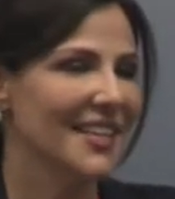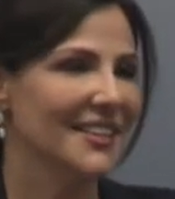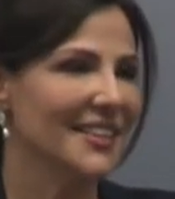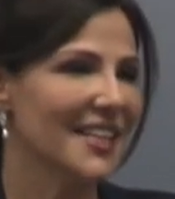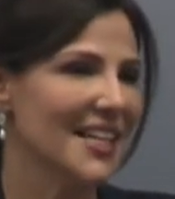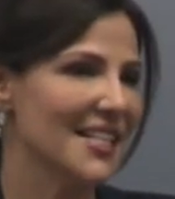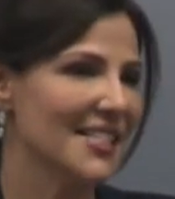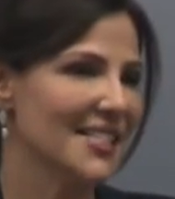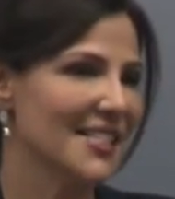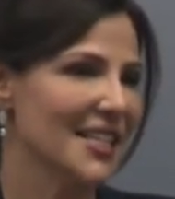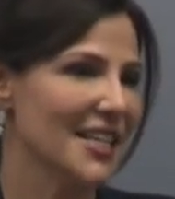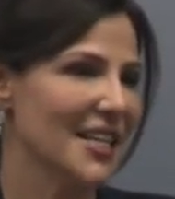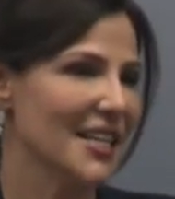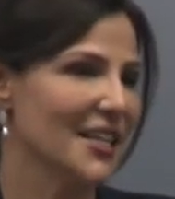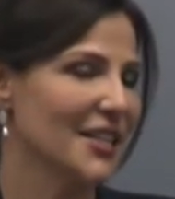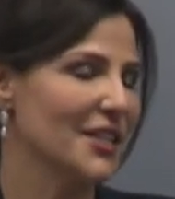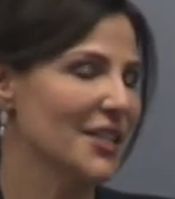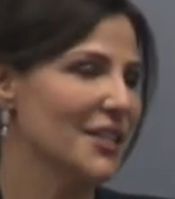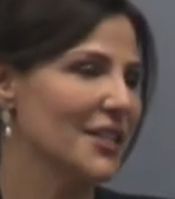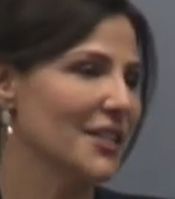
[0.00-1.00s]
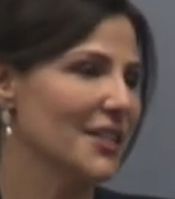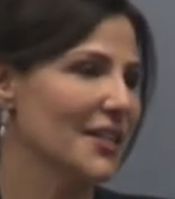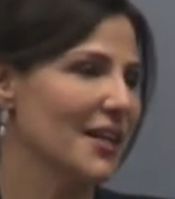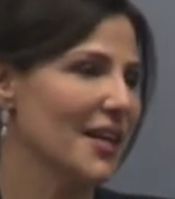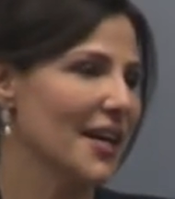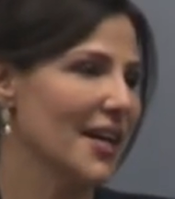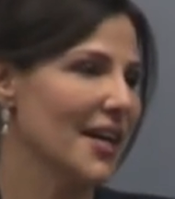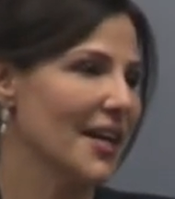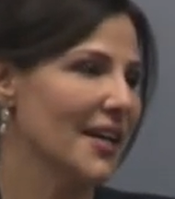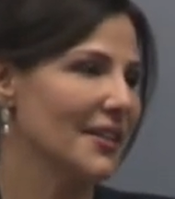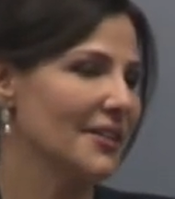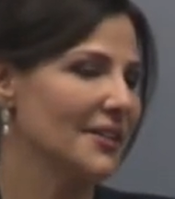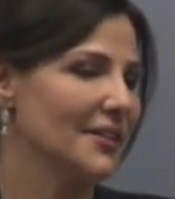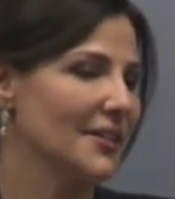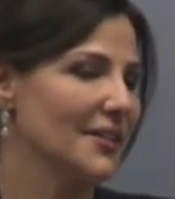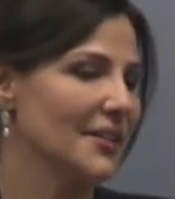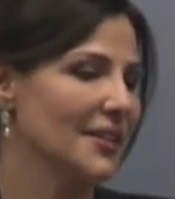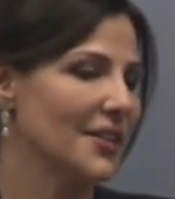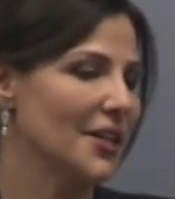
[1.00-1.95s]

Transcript: testing. And